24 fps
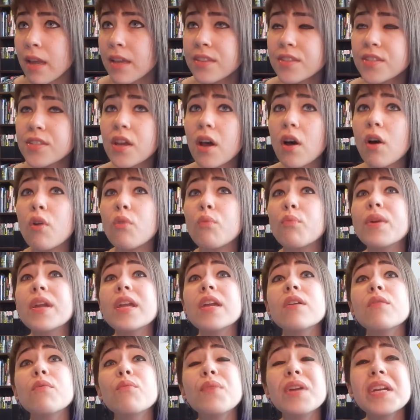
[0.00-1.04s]
so
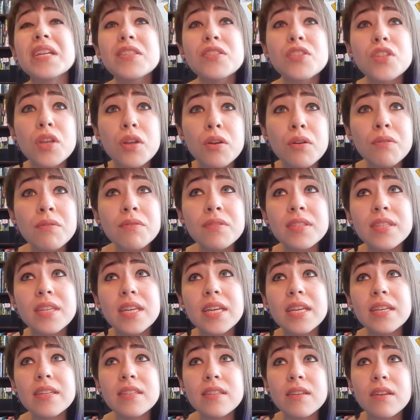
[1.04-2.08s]
we do
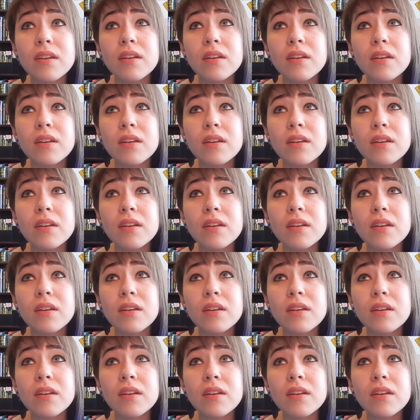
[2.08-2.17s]
see